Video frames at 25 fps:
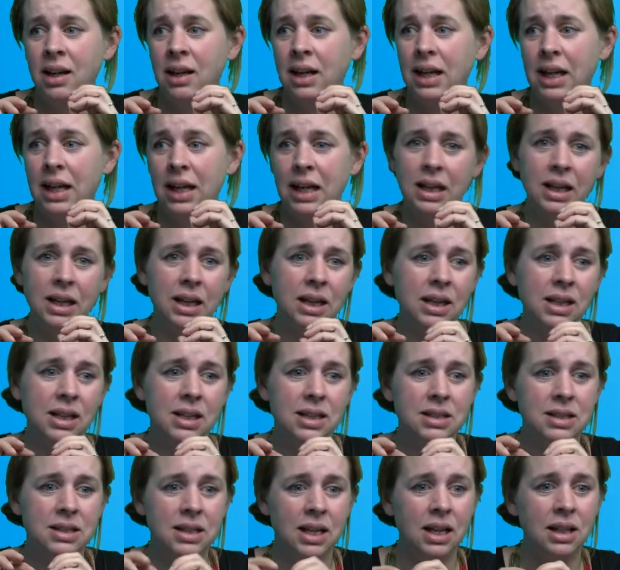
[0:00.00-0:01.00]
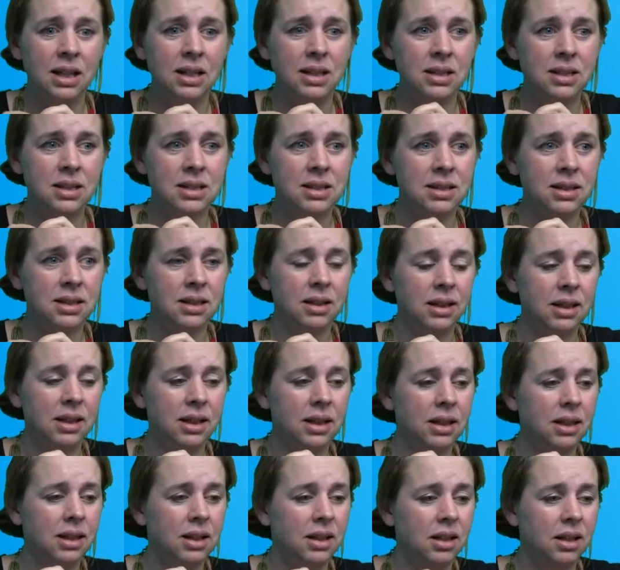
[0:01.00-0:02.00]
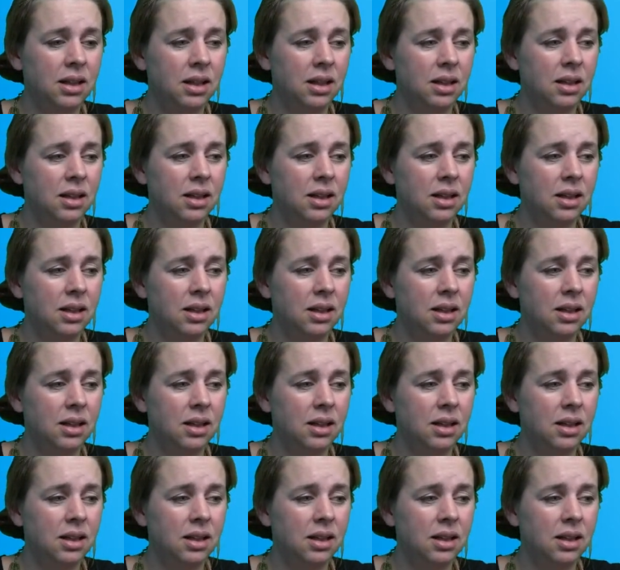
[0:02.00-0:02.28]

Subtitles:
like sense in